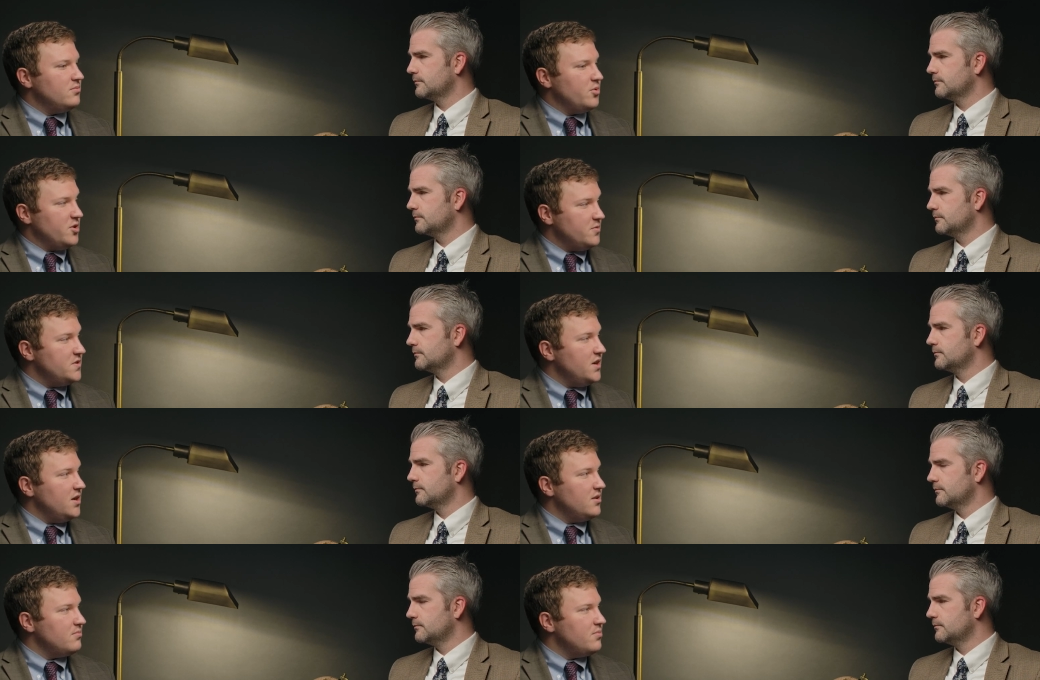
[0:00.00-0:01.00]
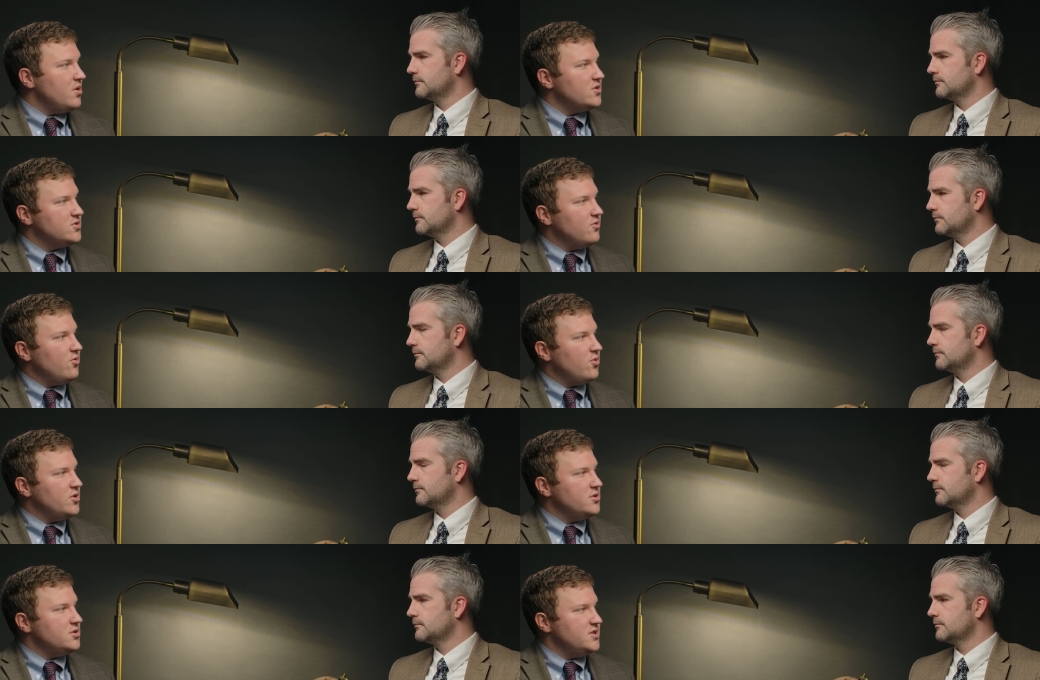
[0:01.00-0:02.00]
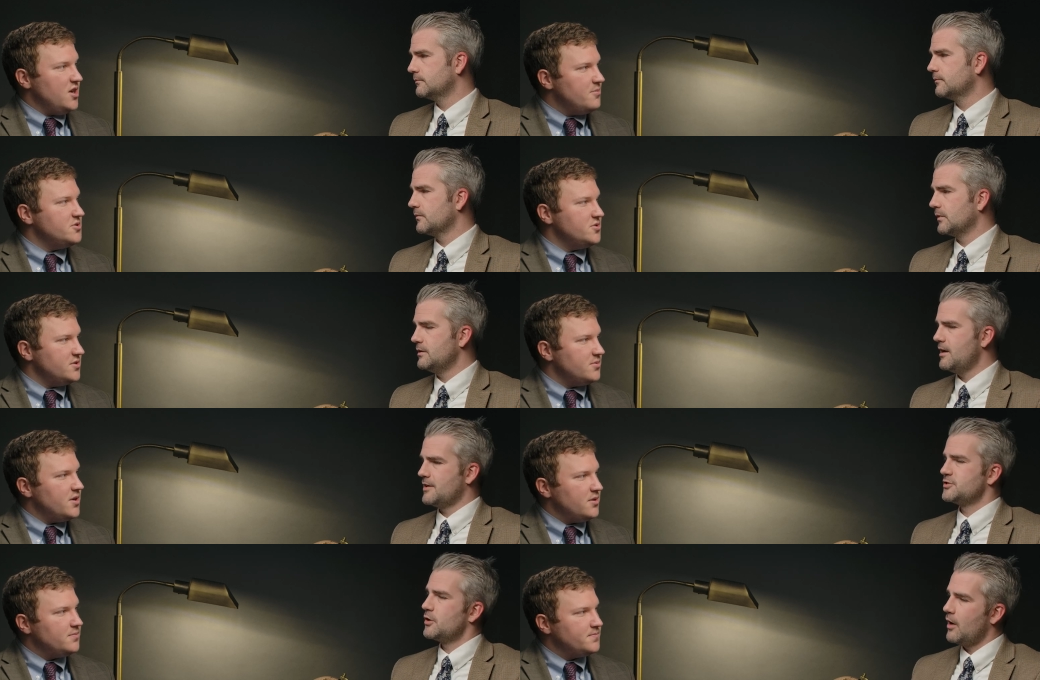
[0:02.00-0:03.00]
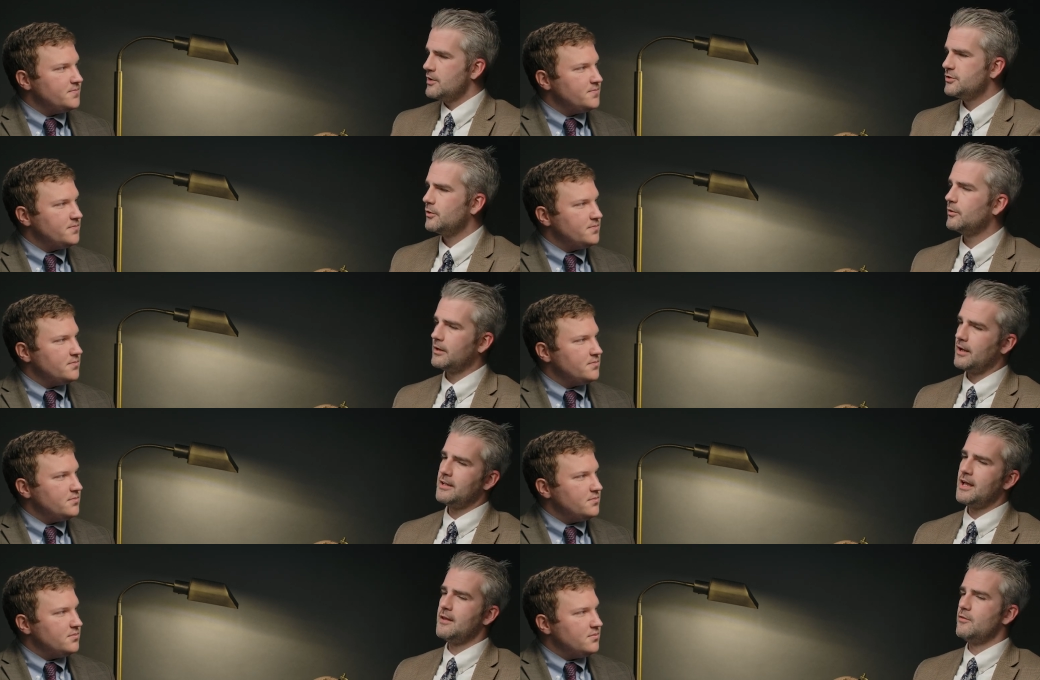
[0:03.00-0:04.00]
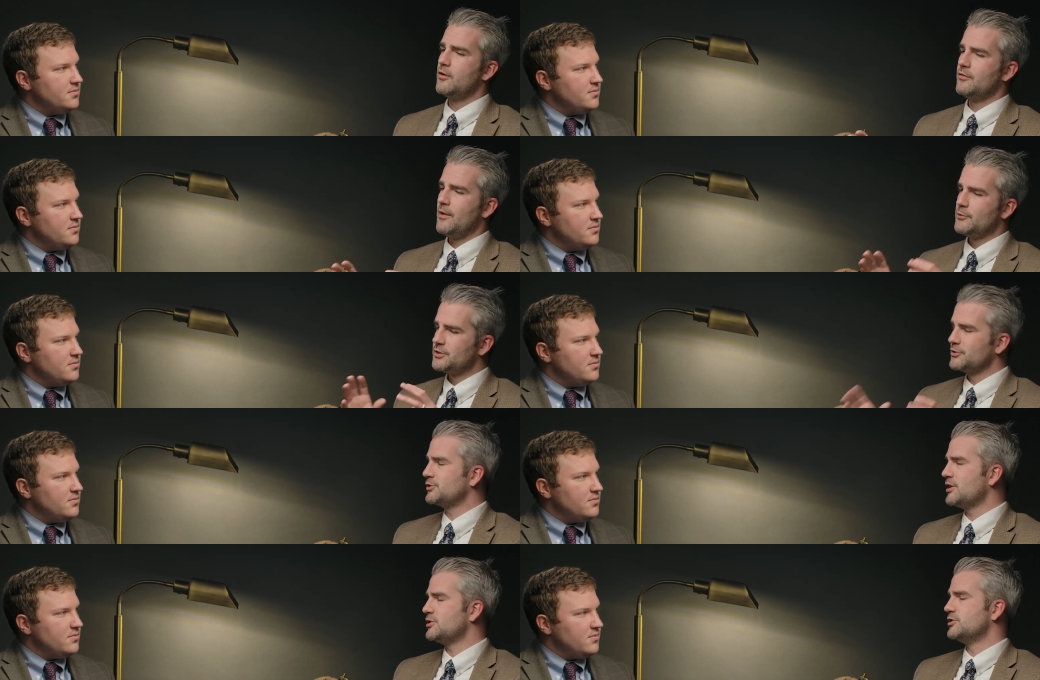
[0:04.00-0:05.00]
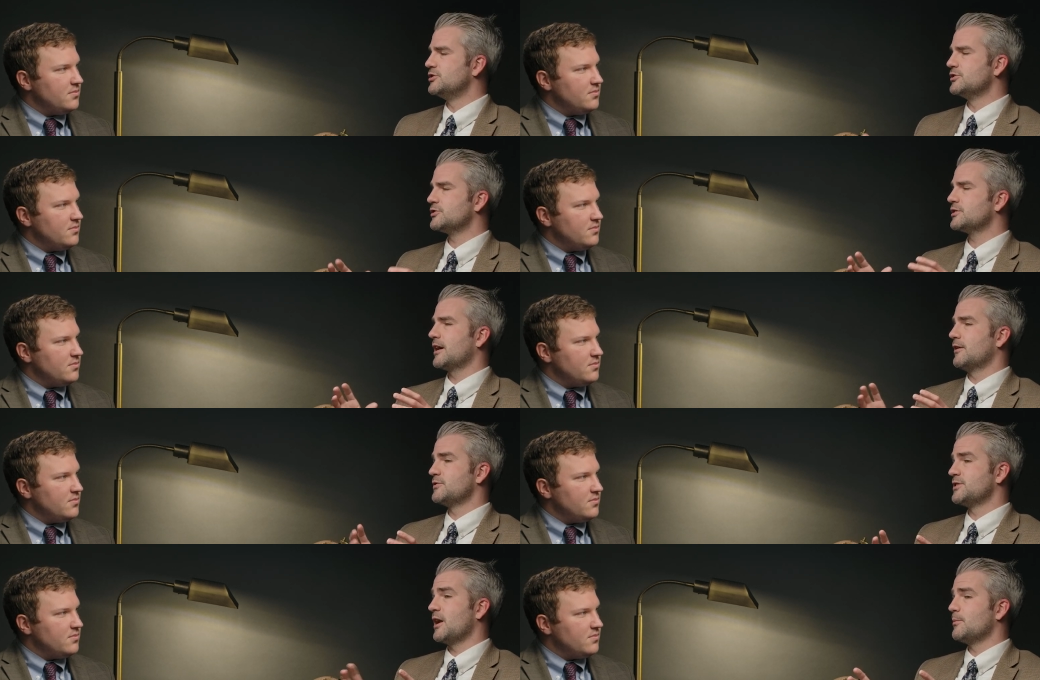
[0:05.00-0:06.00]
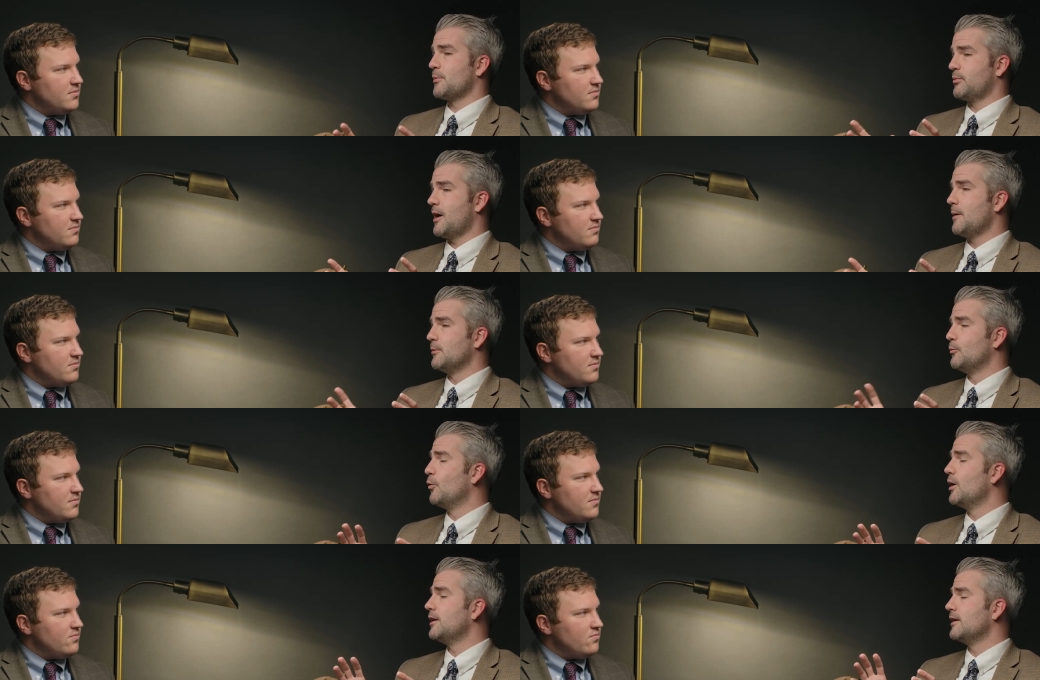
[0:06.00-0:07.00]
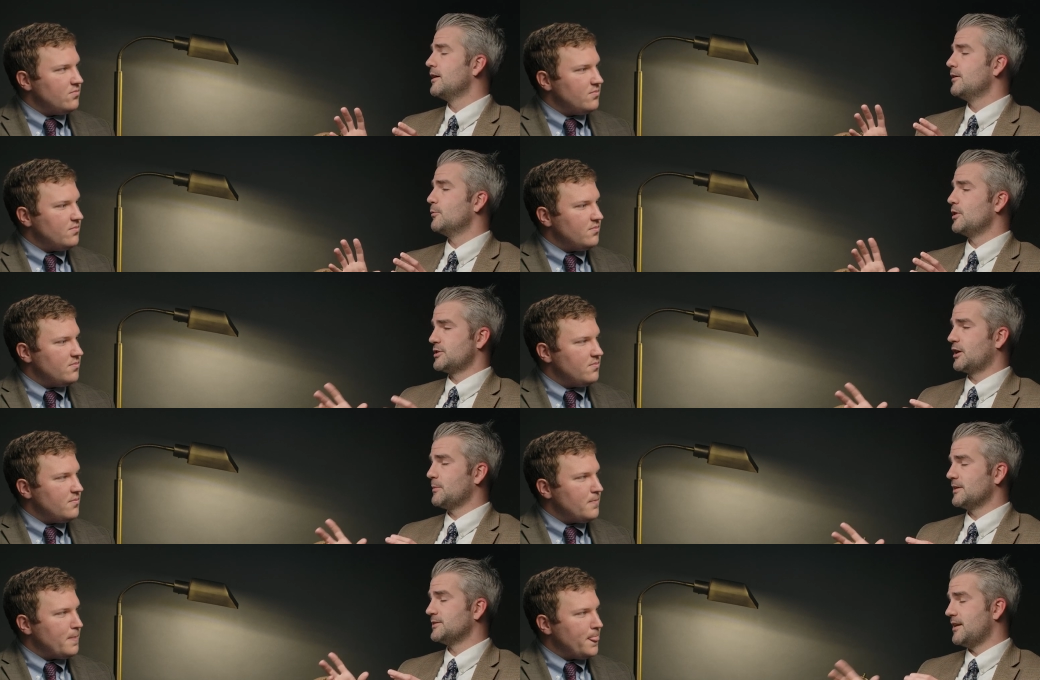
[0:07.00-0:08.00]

Speaker 1: arithmetic, but also for geometry
Speaker 2: as well. Yeah. So again, those illustrations just kind of set up the problem. What we are talking about